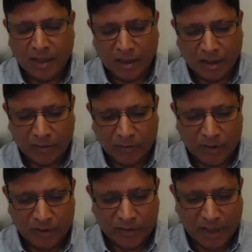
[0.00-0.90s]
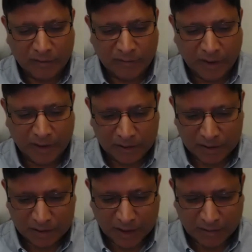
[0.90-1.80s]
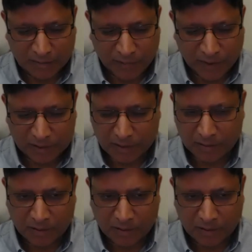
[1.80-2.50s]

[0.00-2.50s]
And we have held a steadfast,